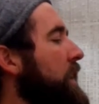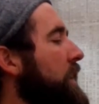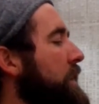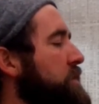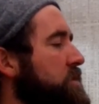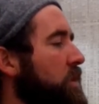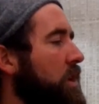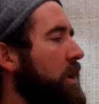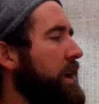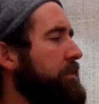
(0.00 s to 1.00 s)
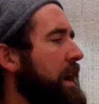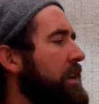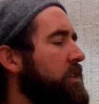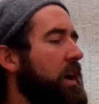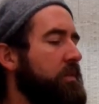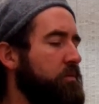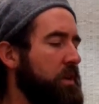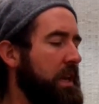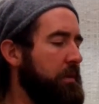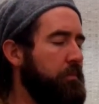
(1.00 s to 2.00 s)
They were sort of lying around, and I hadn't
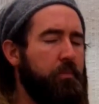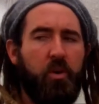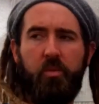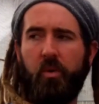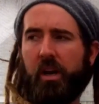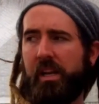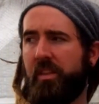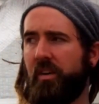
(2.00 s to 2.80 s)
really put them on anything.